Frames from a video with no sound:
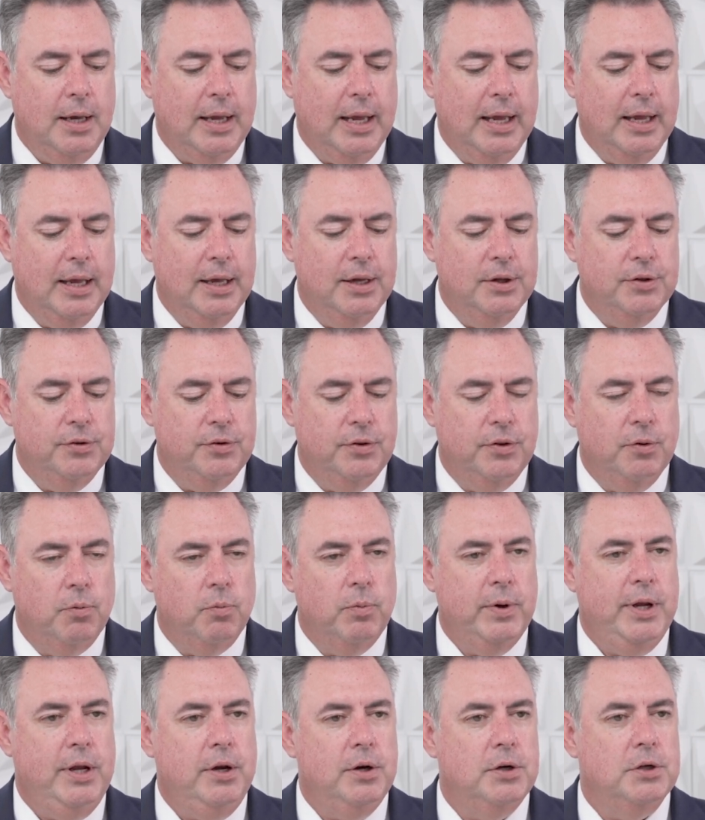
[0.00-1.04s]
is the
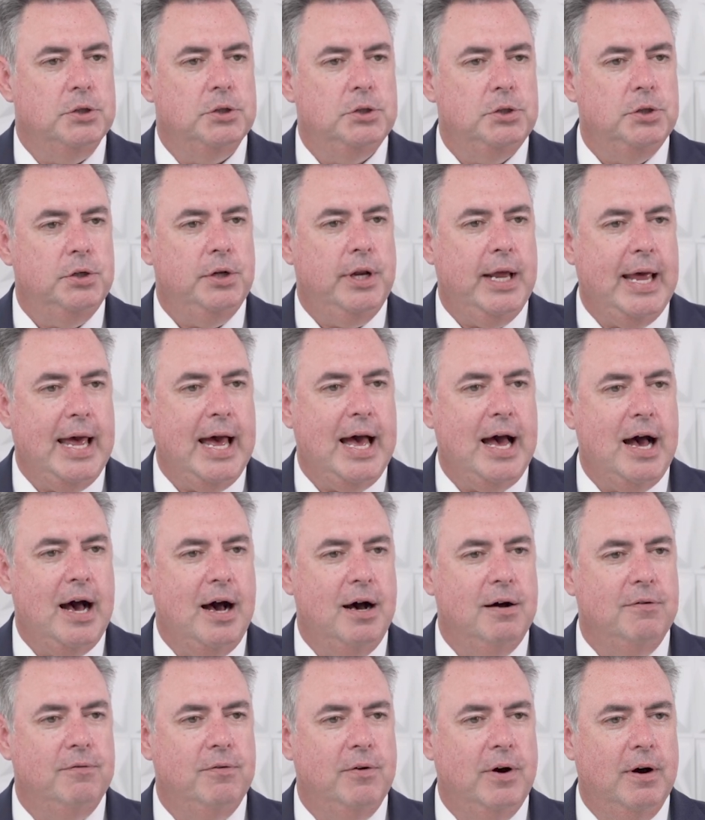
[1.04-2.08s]
reader should
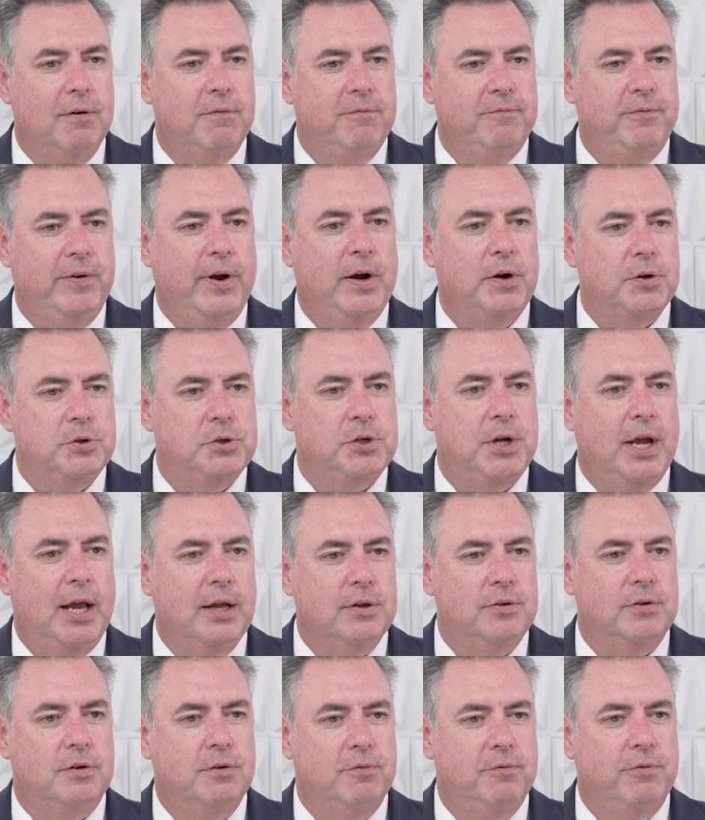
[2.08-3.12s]
have a fair
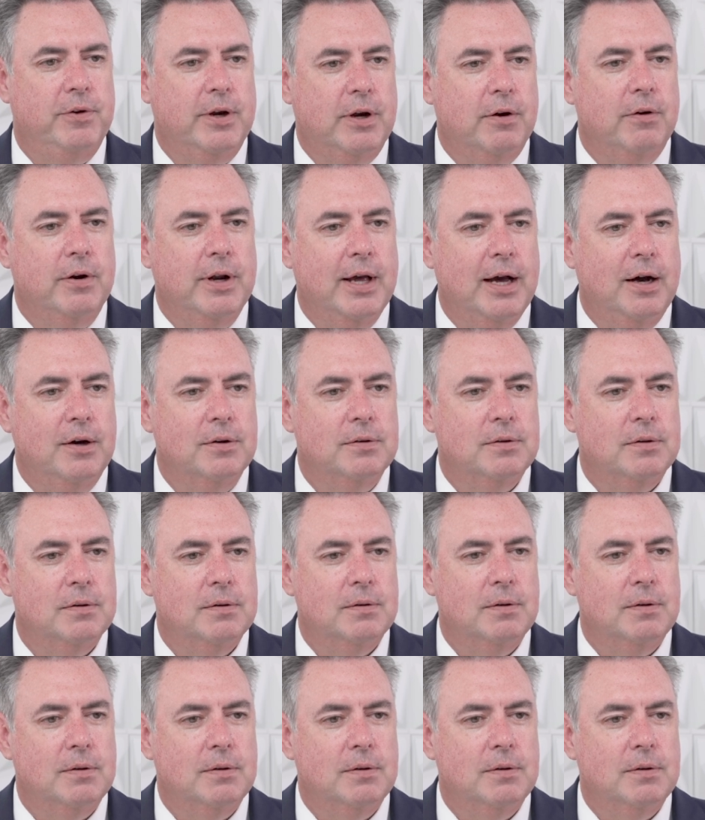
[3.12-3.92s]
chance to figure it out.